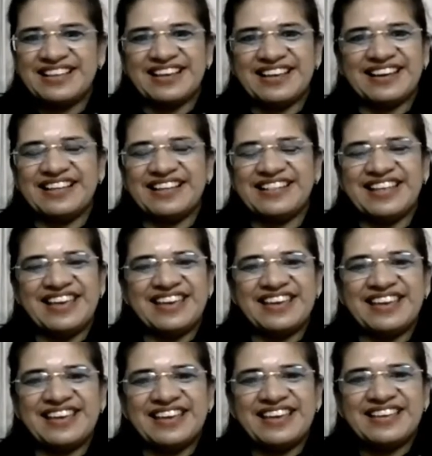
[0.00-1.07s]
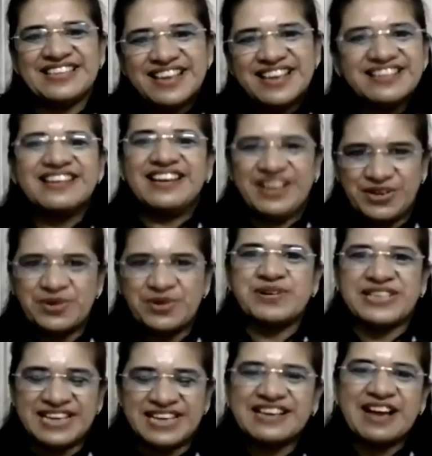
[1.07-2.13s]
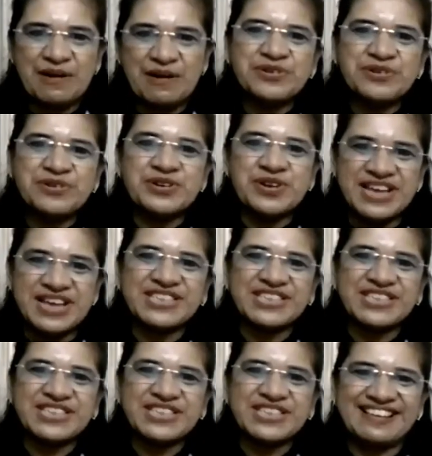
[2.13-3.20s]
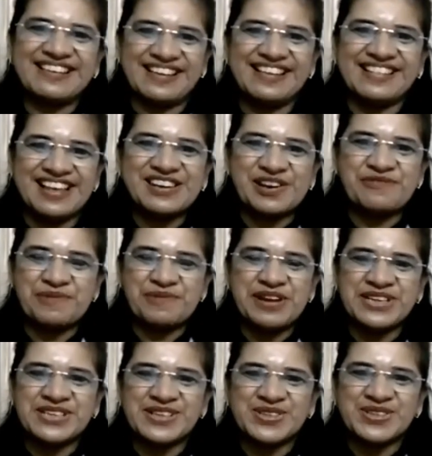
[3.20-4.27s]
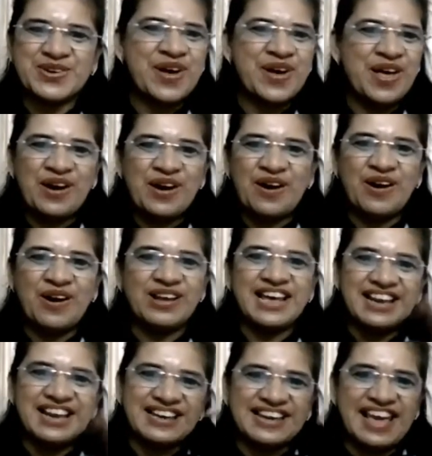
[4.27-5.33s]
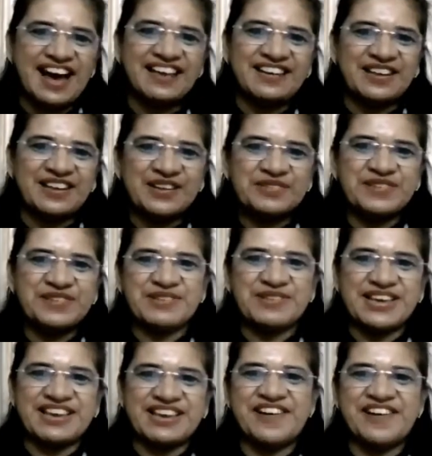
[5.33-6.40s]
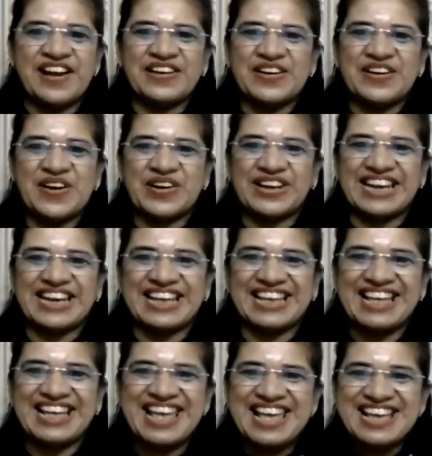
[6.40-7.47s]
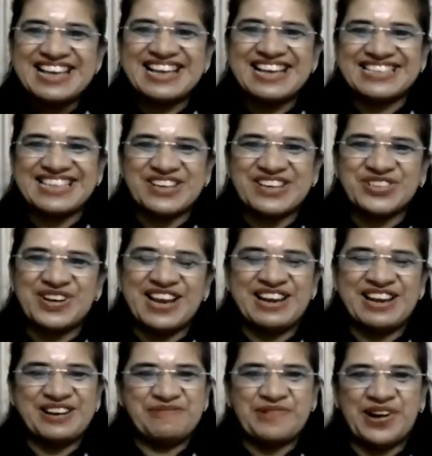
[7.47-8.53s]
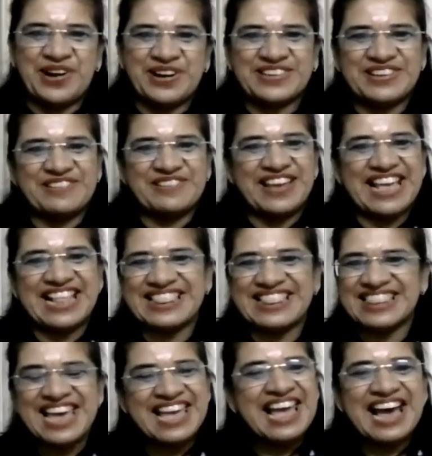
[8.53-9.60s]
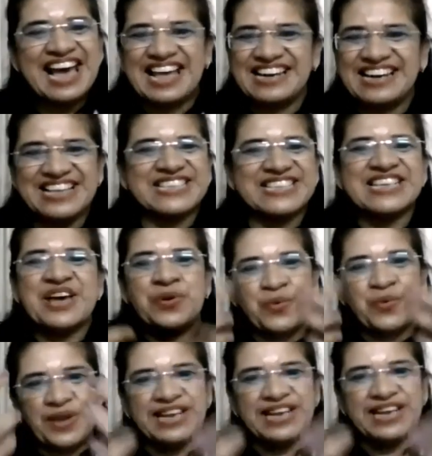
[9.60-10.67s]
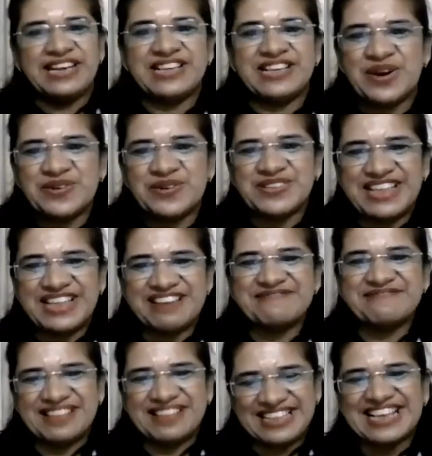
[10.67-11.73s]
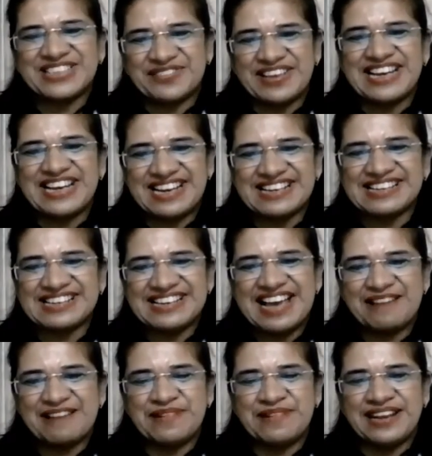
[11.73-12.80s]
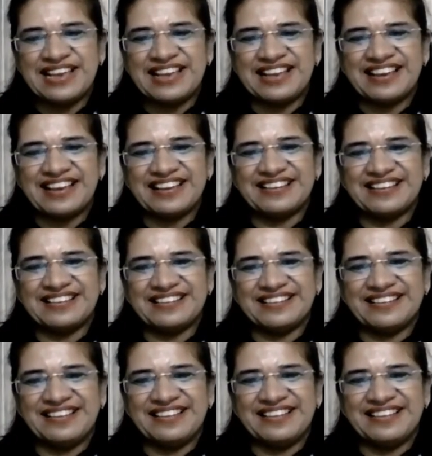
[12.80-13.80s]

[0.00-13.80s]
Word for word: uh, they certainly don't come to us for that information. So all our gyan which we give on sexual and reproductive health, unless we reach out to them, there's very little happening. Uh,